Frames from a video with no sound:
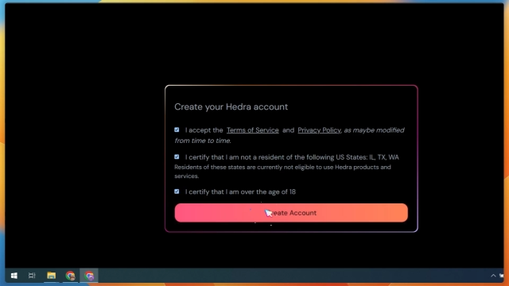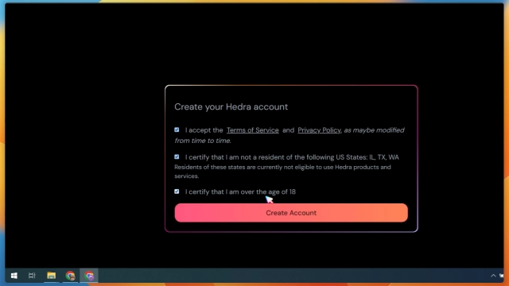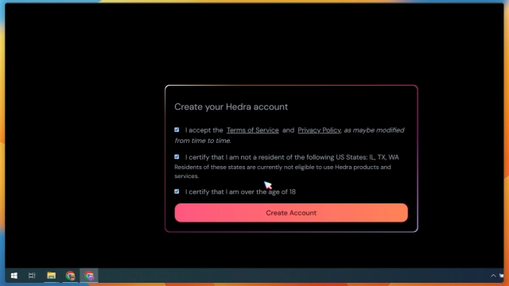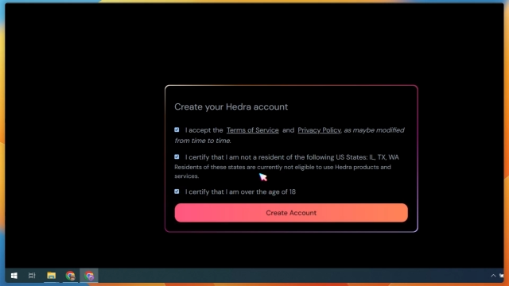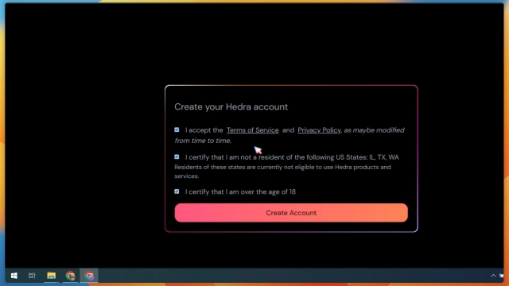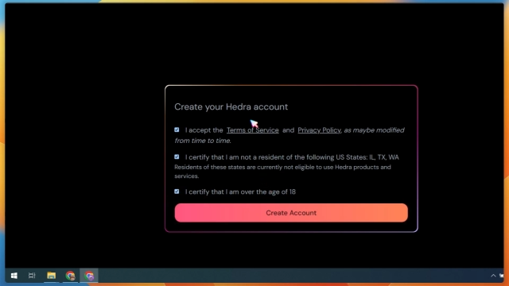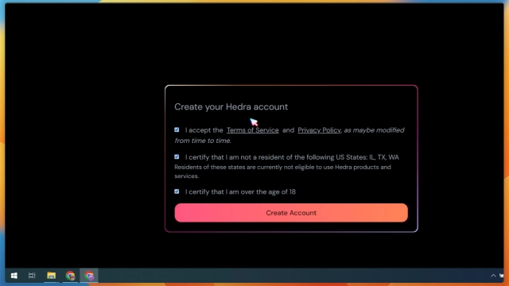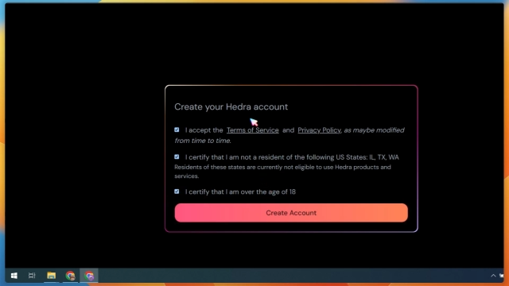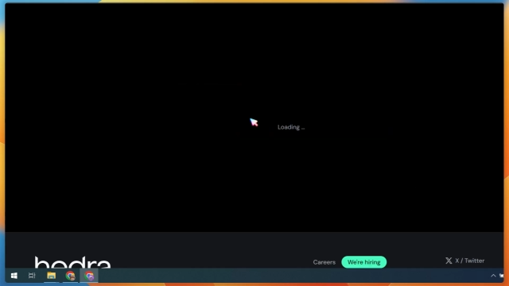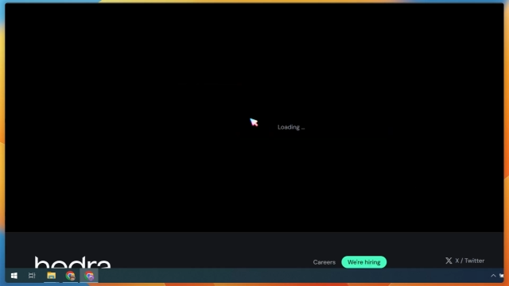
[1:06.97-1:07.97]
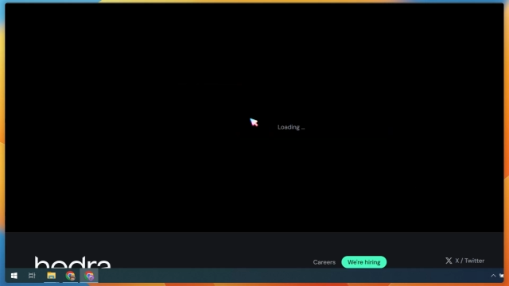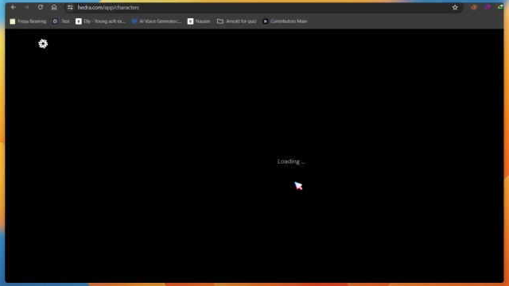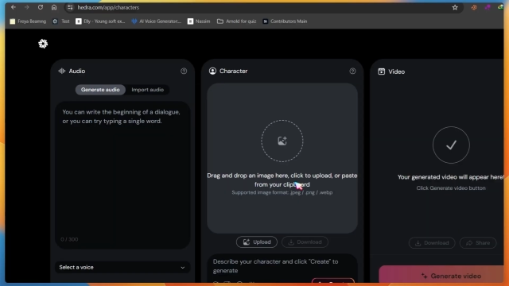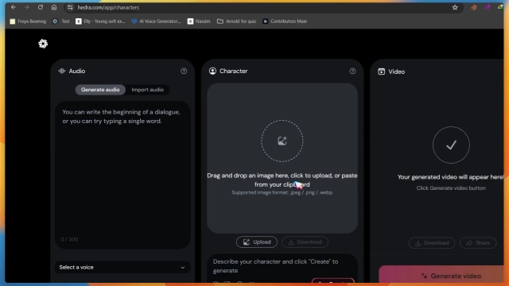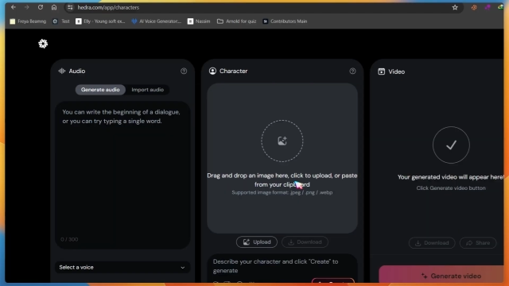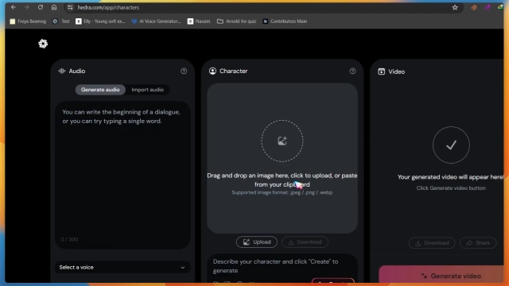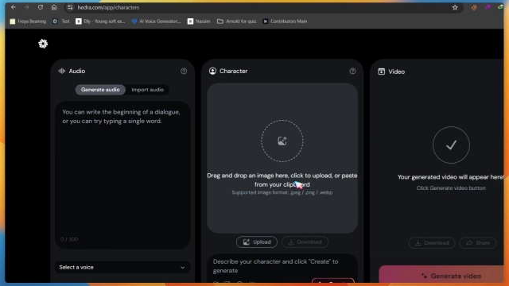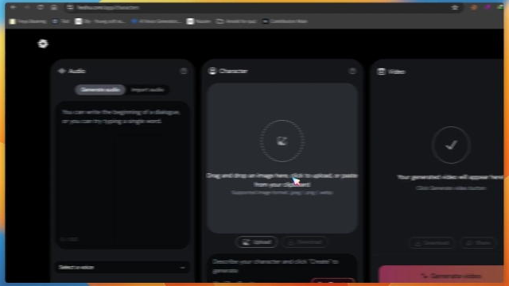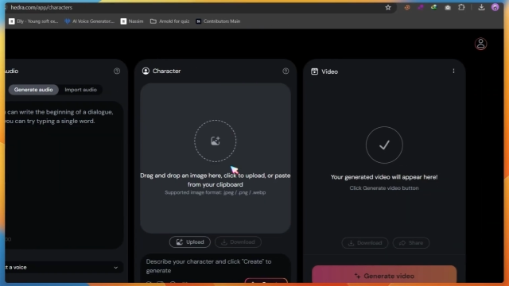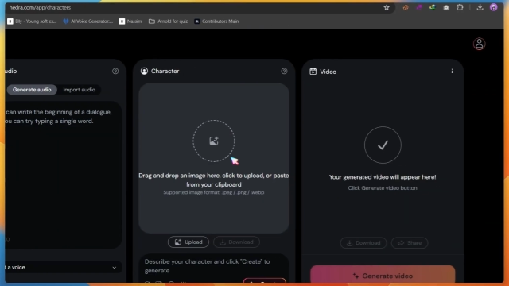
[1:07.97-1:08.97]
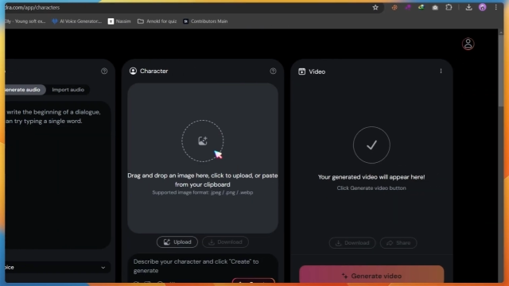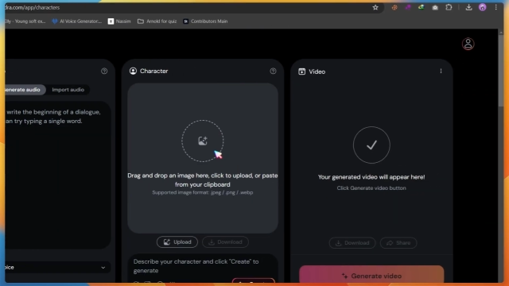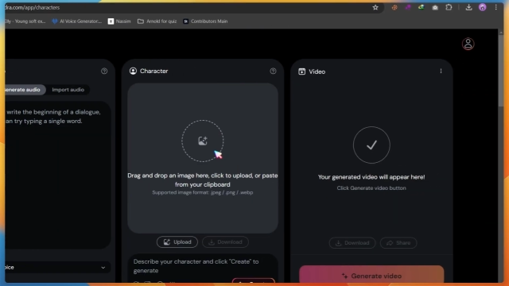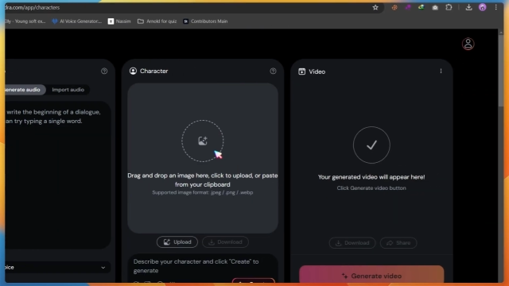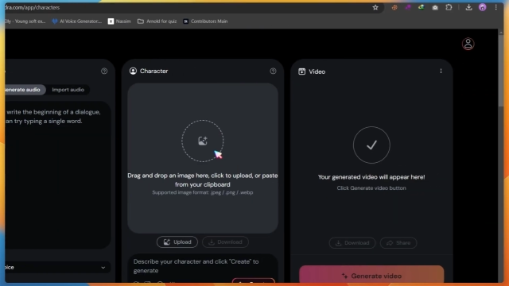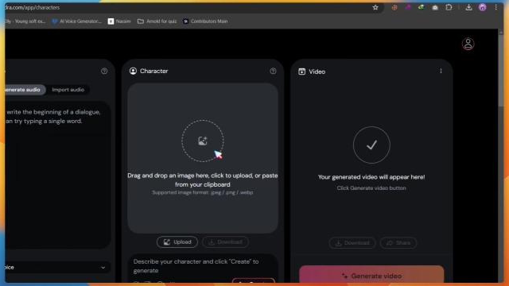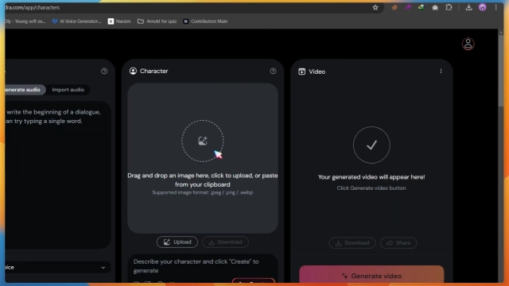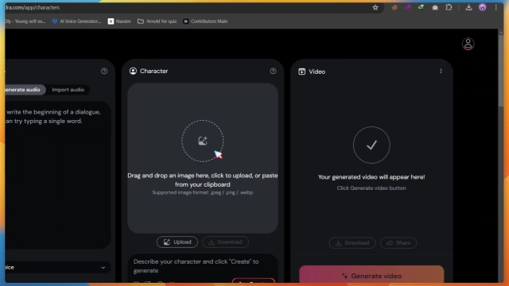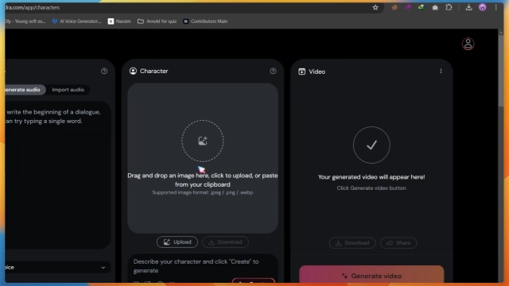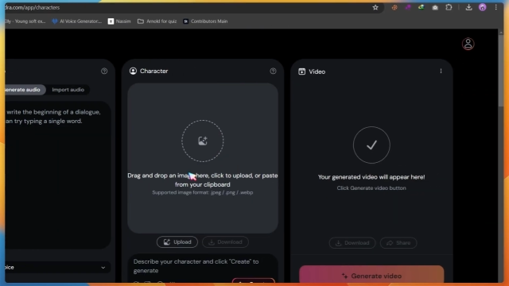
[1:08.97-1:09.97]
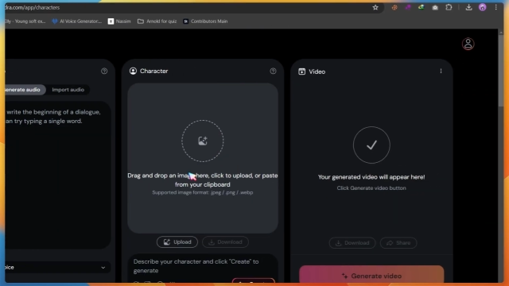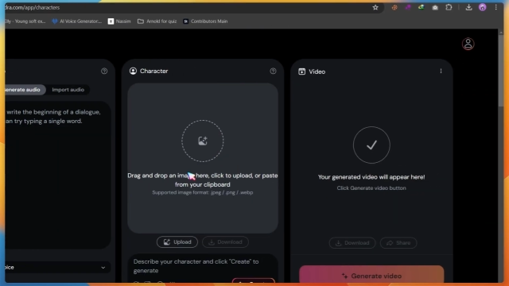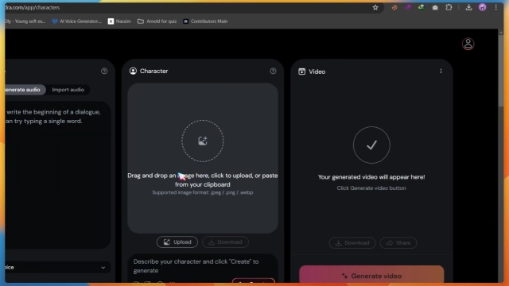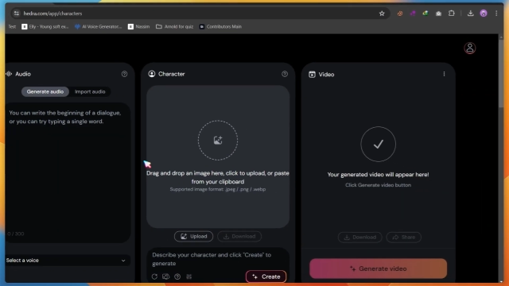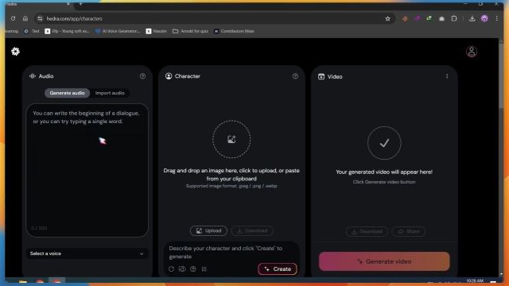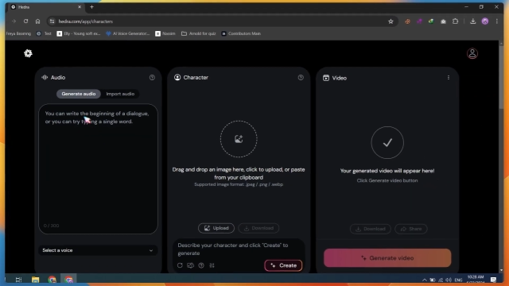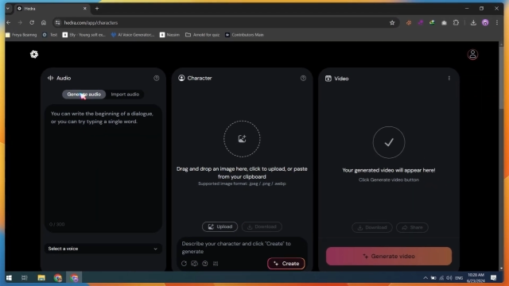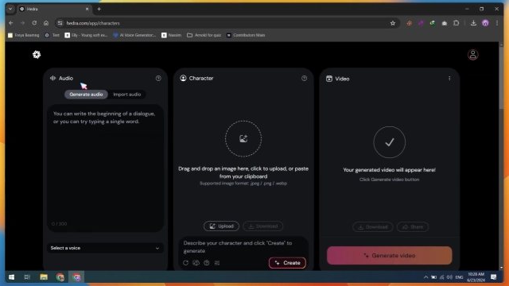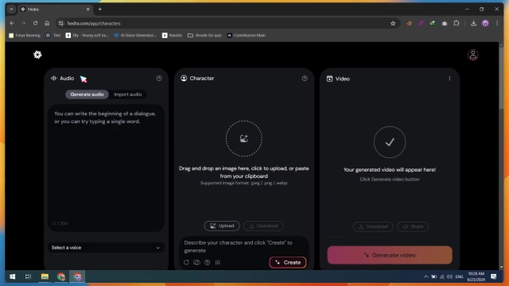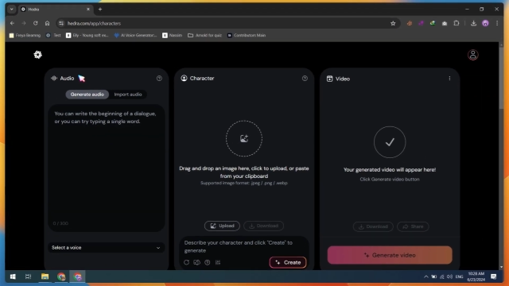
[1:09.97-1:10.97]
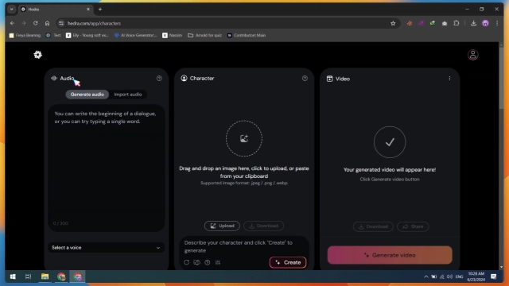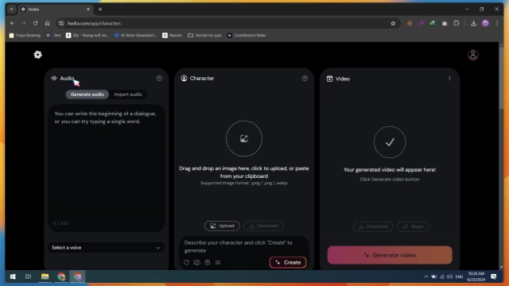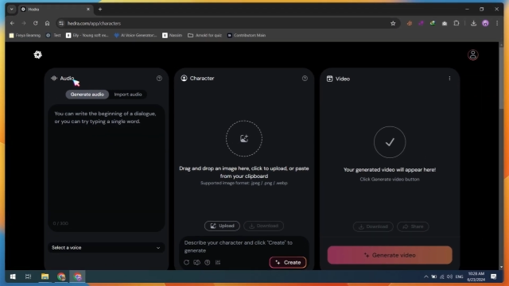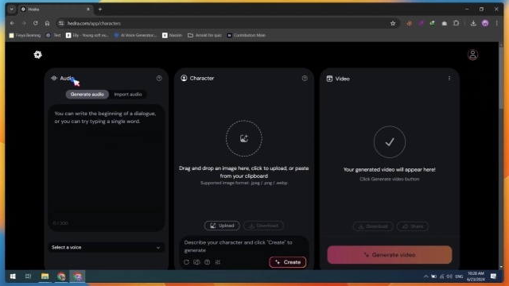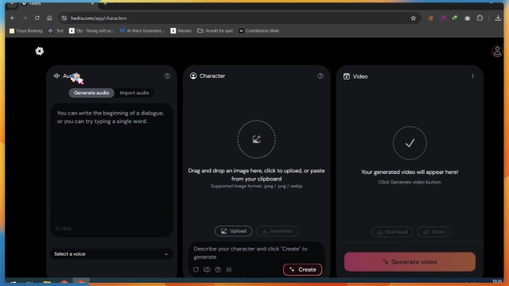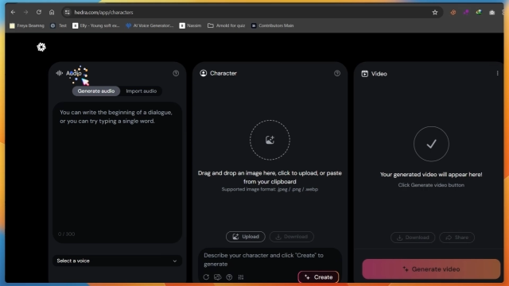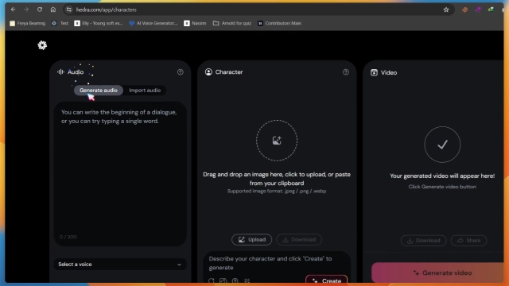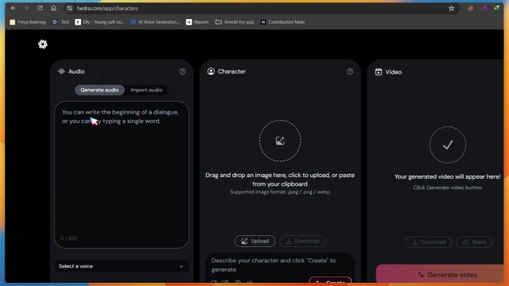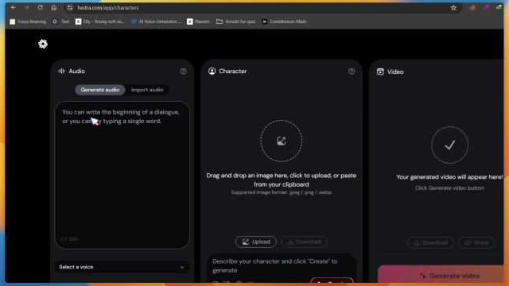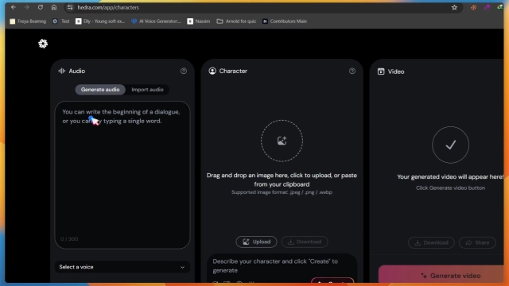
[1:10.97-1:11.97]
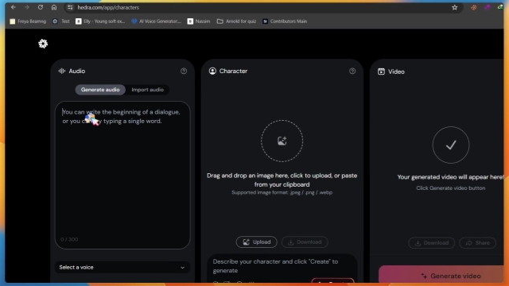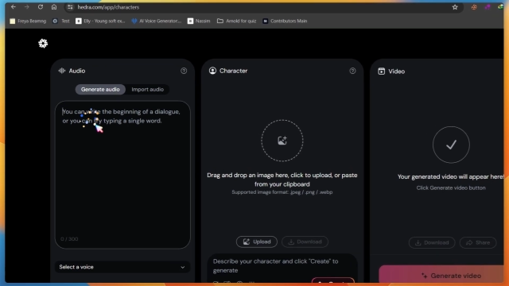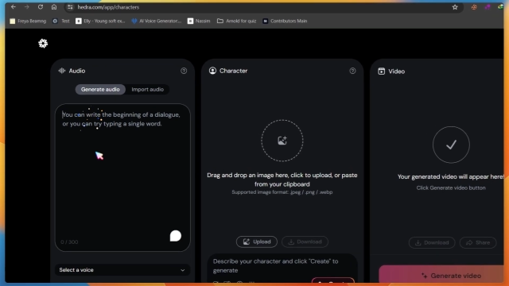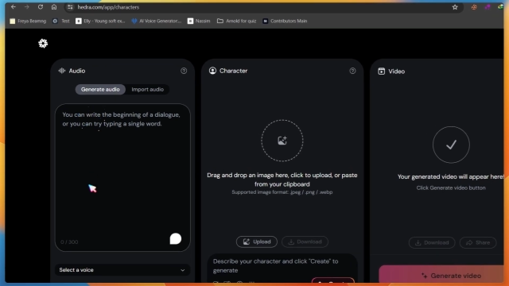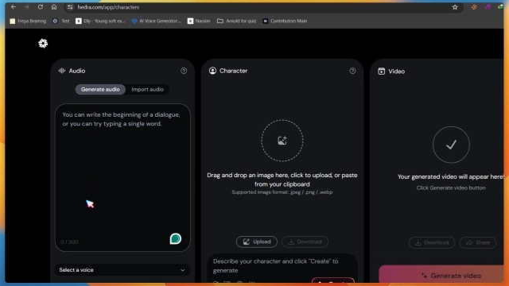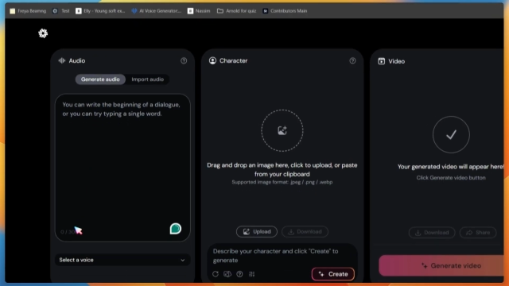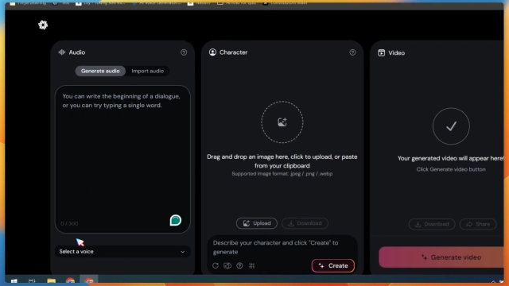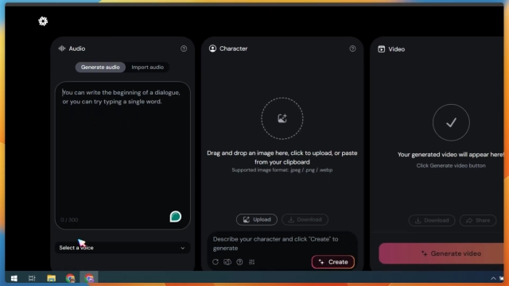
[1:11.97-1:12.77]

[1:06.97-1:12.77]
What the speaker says: Nobody's mouth can be seen.